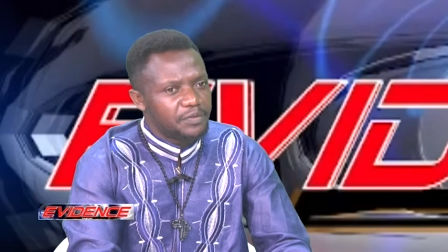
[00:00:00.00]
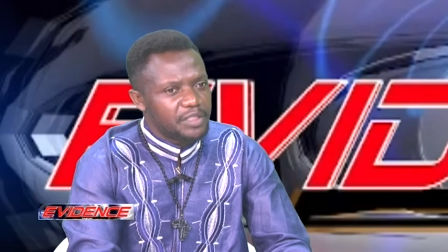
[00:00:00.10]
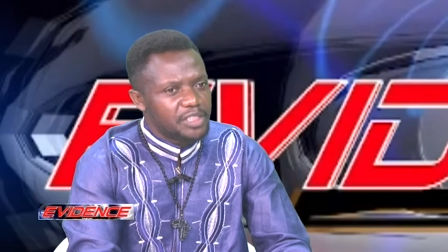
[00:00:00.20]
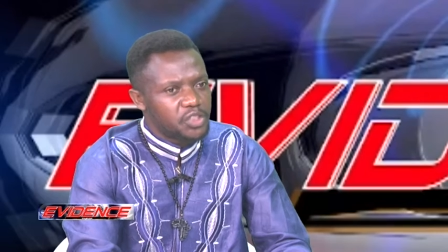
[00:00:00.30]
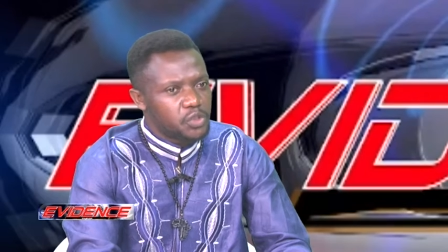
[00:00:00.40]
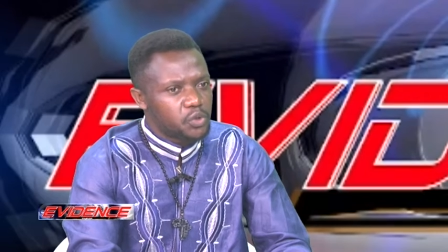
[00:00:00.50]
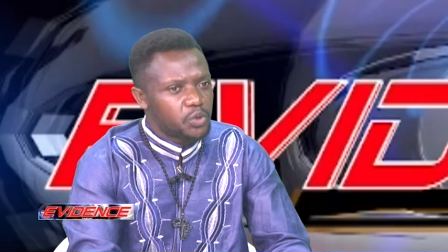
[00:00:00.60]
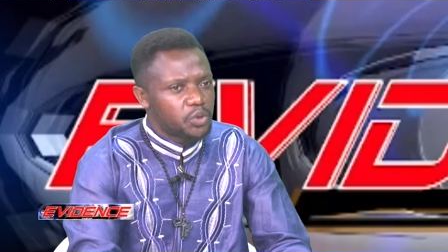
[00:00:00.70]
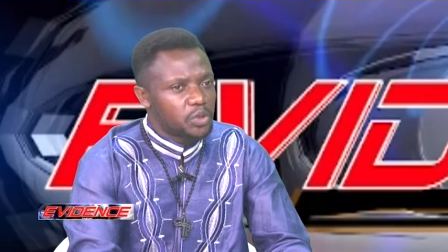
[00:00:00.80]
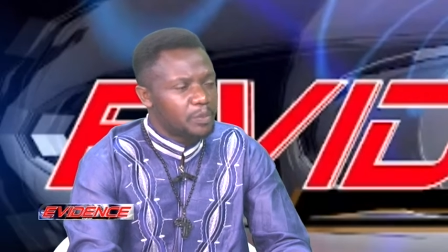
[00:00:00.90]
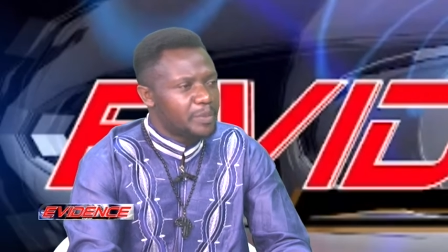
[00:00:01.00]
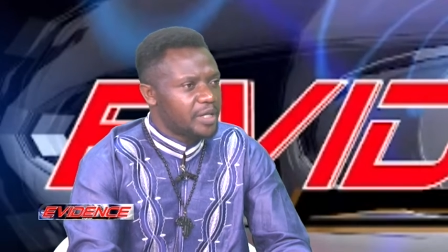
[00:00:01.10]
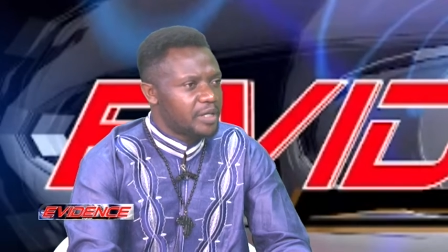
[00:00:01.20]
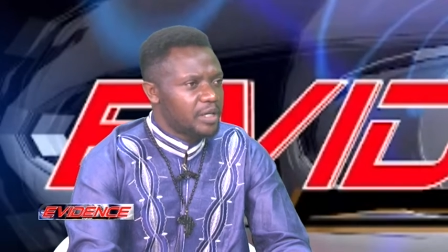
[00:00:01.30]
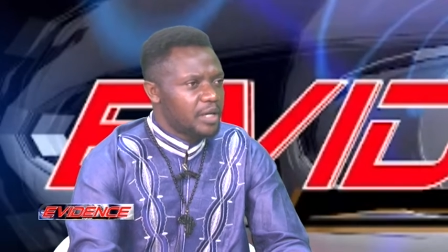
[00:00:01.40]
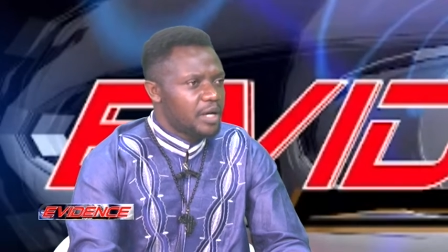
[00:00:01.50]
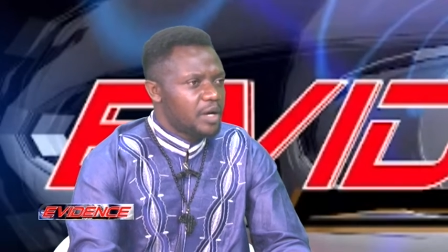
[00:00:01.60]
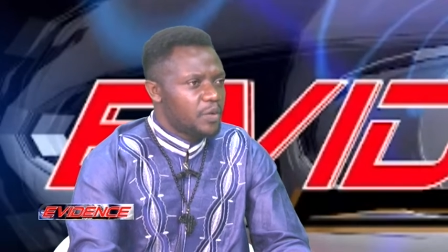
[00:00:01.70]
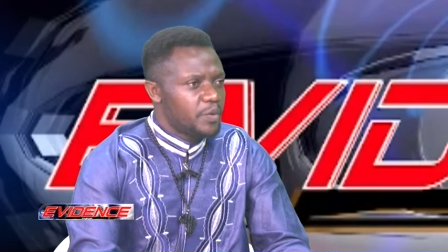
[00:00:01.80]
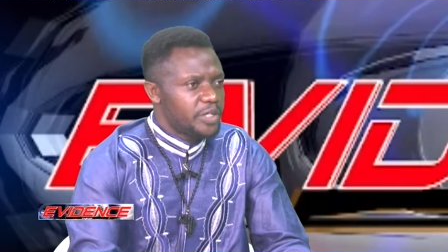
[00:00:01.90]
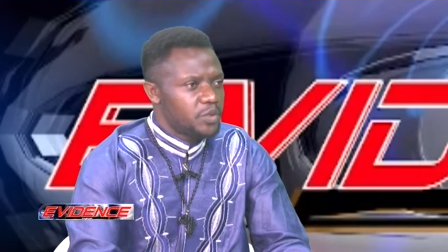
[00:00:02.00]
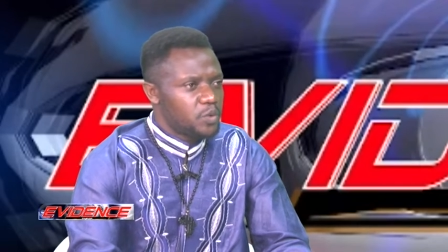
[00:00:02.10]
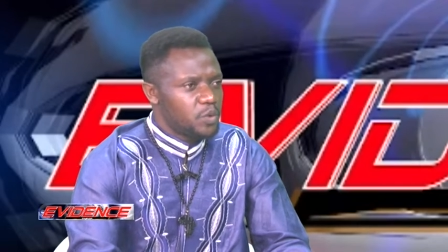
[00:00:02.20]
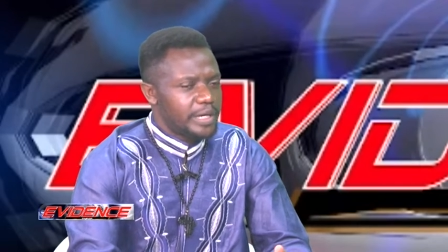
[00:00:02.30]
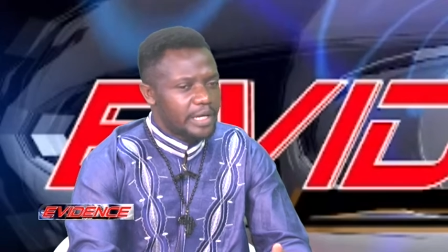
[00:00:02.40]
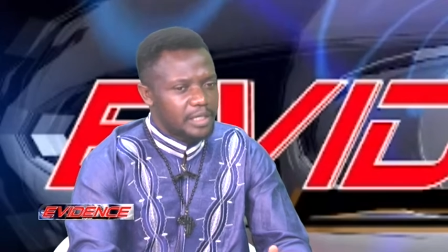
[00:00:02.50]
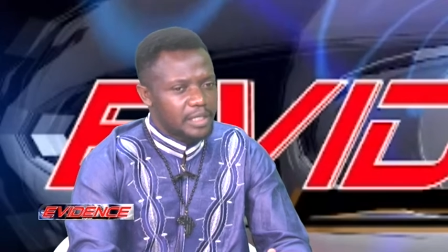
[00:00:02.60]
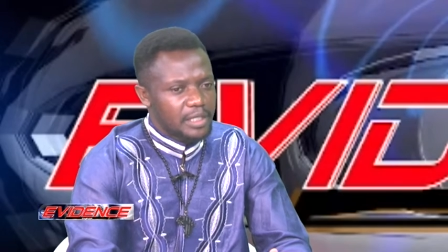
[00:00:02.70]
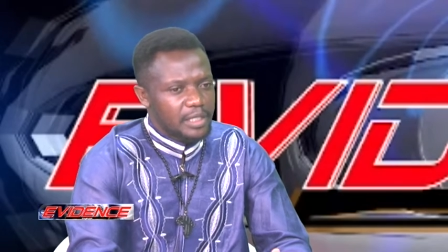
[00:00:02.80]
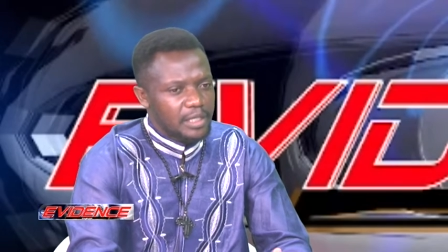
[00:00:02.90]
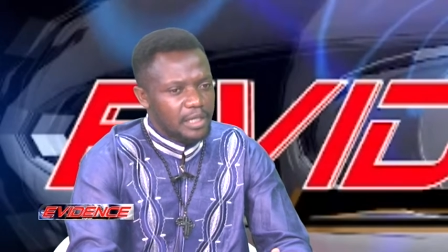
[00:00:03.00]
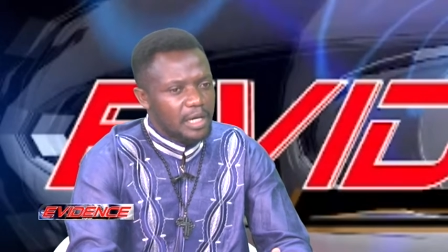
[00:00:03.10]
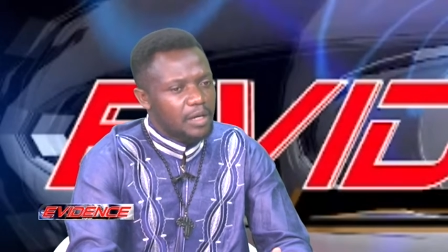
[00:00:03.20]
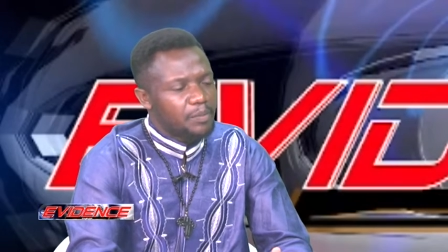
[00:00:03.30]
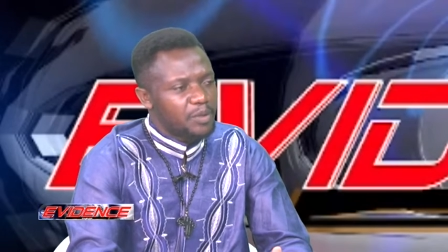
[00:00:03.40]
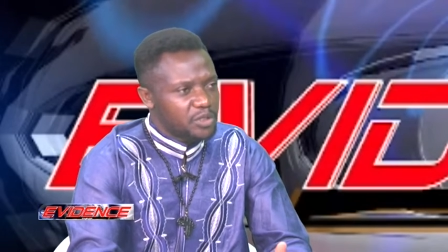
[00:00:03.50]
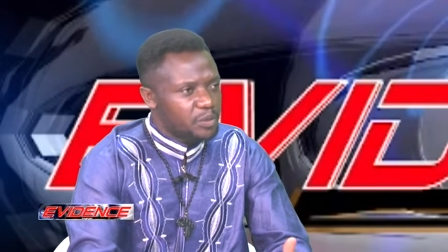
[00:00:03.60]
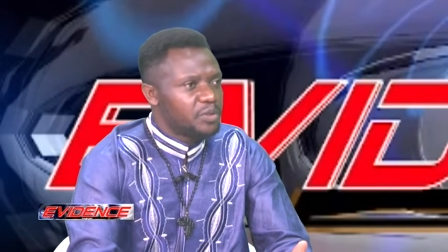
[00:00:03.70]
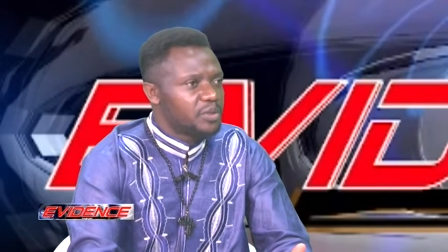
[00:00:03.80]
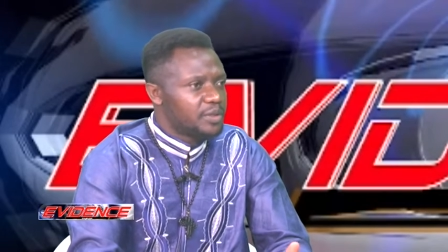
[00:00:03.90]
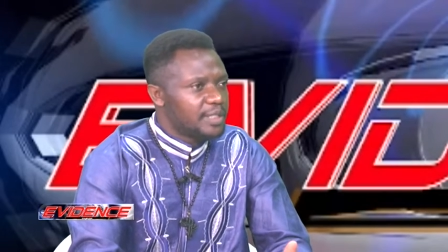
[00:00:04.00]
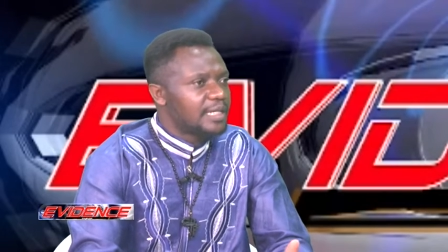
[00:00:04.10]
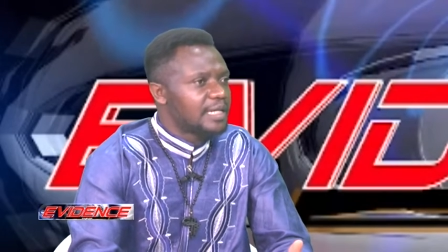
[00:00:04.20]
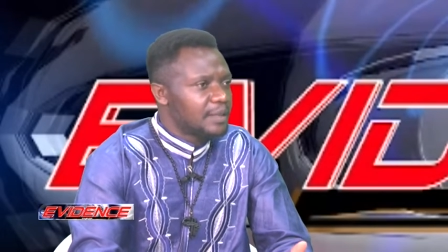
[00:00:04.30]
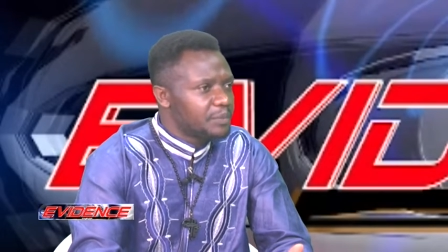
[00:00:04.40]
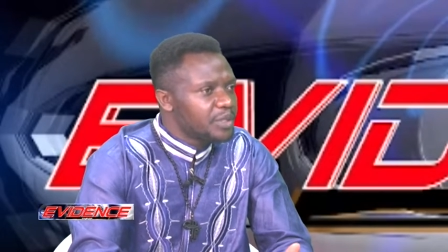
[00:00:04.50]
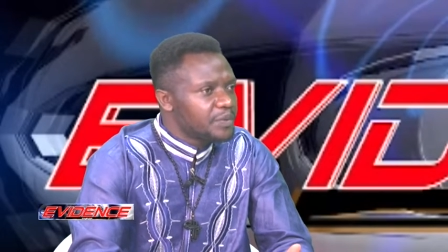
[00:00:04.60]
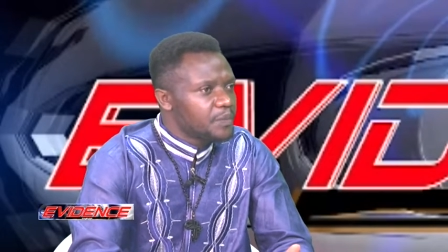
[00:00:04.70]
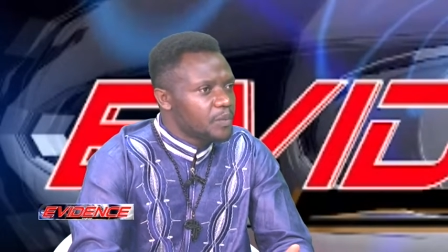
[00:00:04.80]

it is true or not, but we should look at how possible that can be.